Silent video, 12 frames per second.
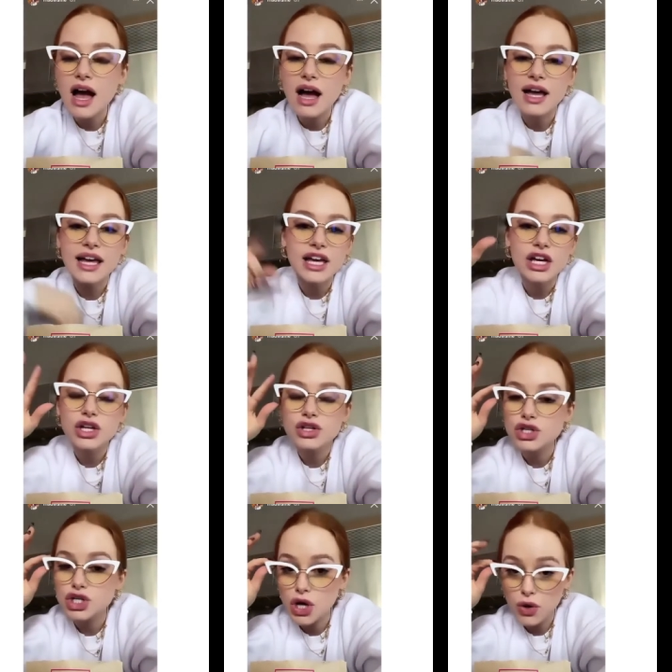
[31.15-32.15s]
I
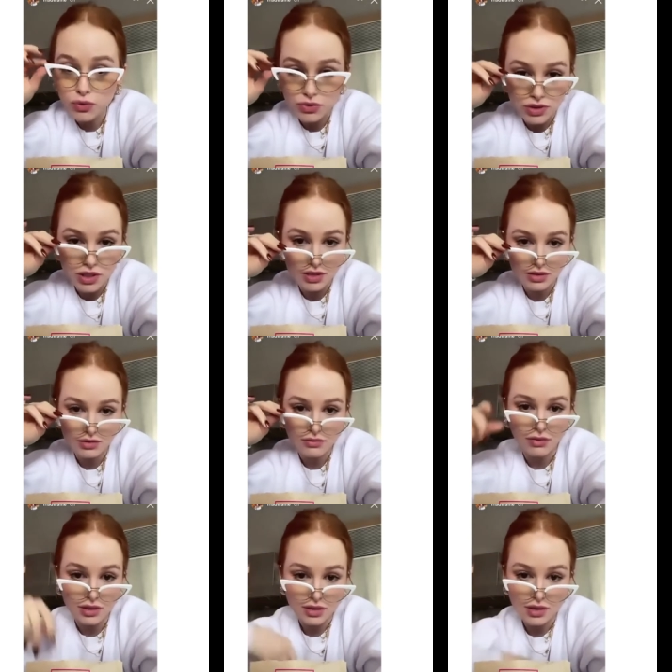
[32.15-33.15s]
don't
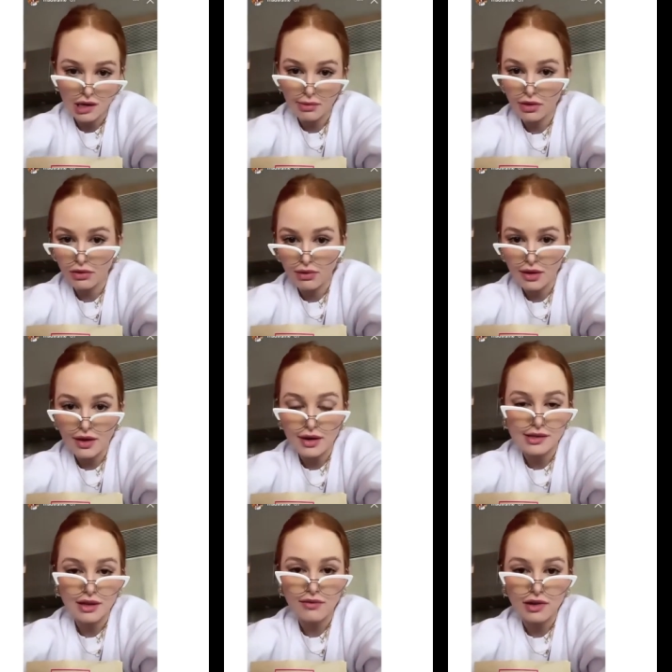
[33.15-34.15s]
want to talk about the way that
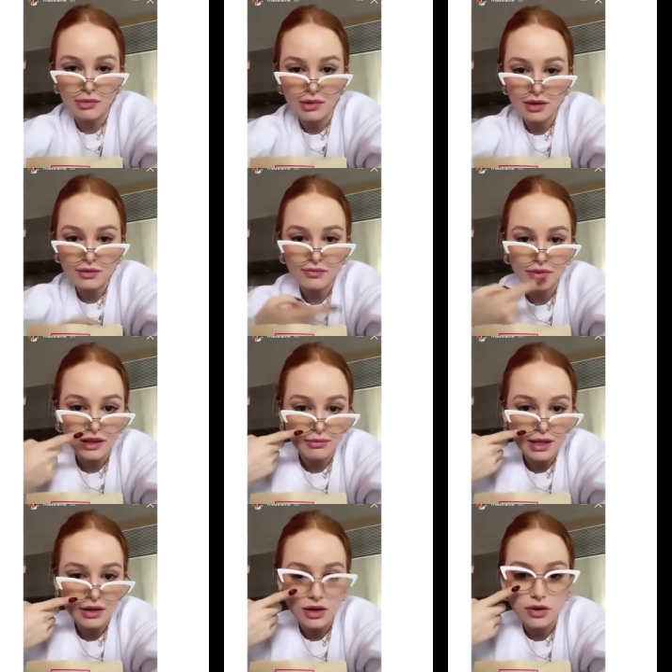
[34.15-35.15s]
I say vitamin, leave
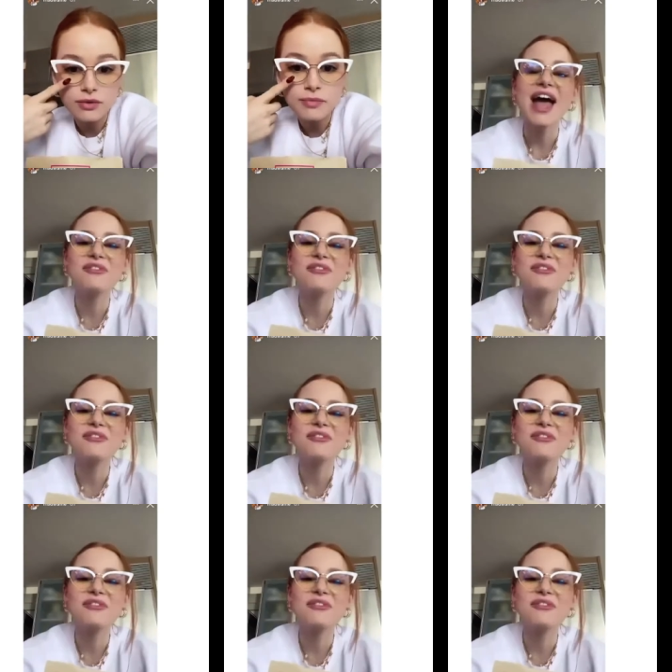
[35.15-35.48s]
me alone.